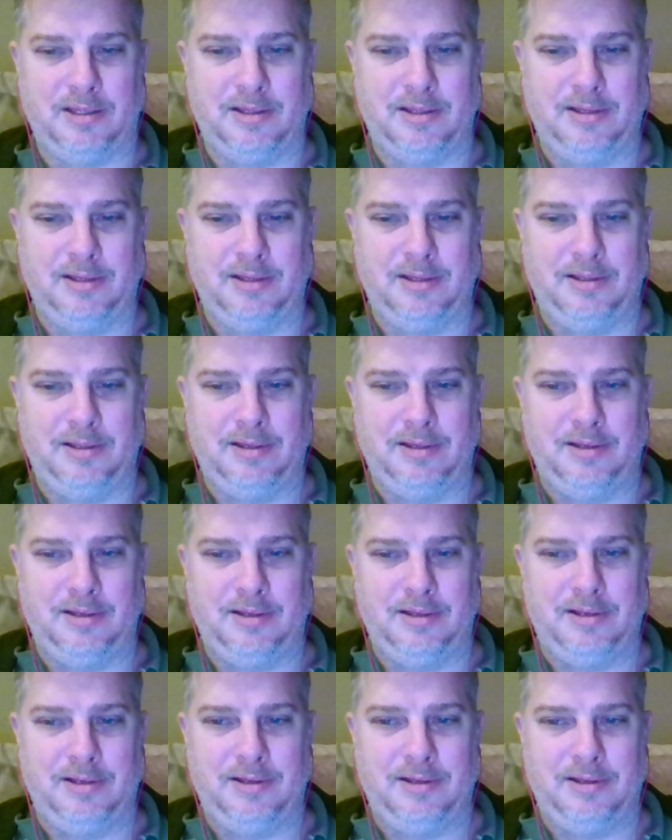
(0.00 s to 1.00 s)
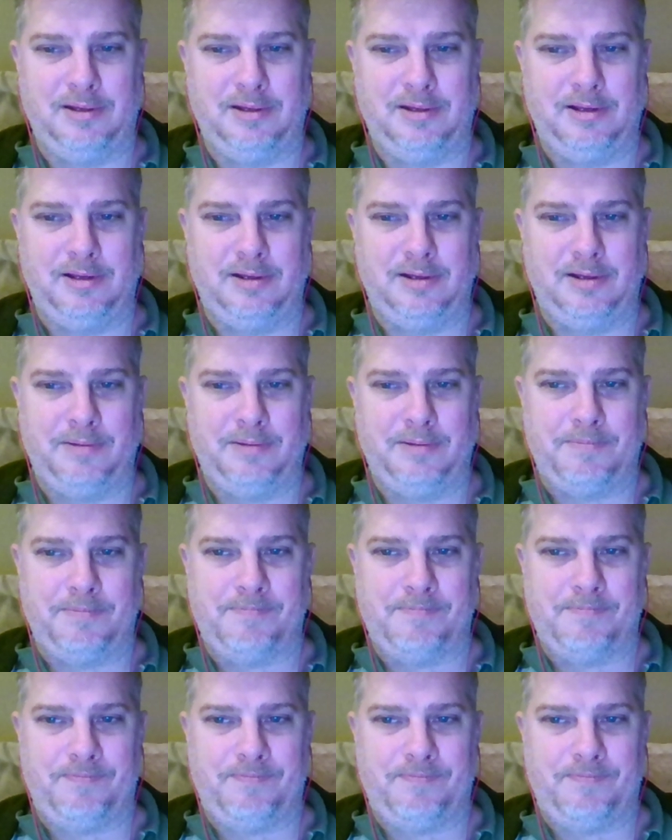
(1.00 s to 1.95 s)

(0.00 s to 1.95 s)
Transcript: (no one is talking)